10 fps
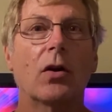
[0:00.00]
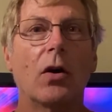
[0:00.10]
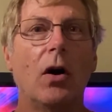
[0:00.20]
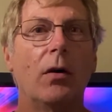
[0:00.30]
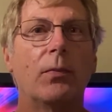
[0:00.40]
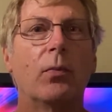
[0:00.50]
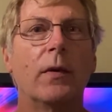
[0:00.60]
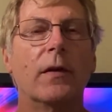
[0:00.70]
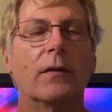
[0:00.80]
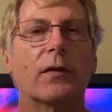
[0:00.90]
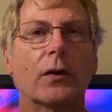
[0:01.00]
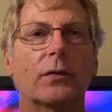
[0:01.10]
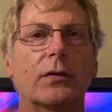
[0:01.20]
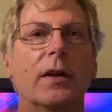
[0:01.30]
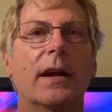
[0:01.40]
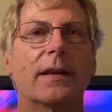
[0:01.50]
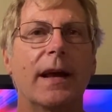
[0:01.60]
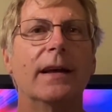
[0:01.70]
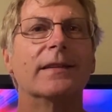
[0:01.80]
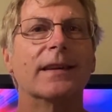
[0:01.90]
off with the first snake
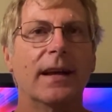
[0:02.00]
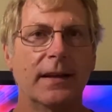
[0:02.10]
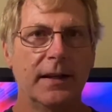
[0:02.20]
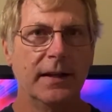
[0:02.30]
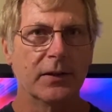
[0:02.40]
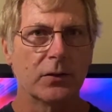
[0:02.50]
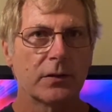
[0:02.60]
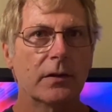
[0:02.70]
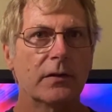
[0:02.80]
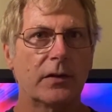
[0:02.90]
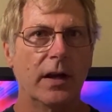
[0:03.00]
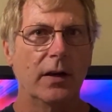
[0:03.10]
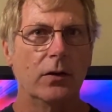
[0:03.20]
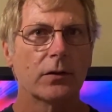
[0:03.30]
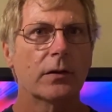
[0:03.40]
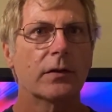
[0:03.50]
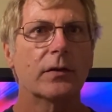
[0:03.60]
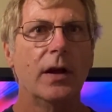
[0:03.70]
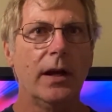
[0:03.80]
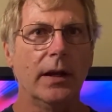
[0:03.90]
that is a keeled-scaled
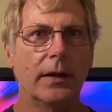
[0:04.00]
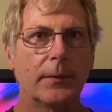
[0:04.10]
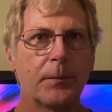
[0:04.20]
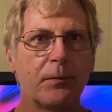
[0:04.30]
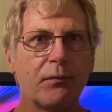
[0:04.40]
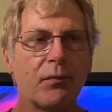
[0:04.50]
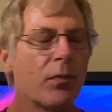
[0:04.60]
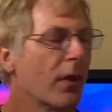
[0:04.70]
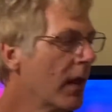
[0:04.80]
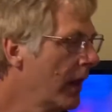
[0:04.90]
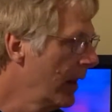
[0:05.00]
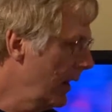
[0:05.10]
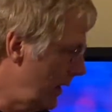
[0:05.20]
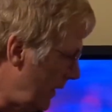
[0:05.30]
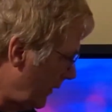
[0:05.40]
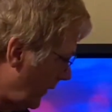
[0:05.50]
snake. Let's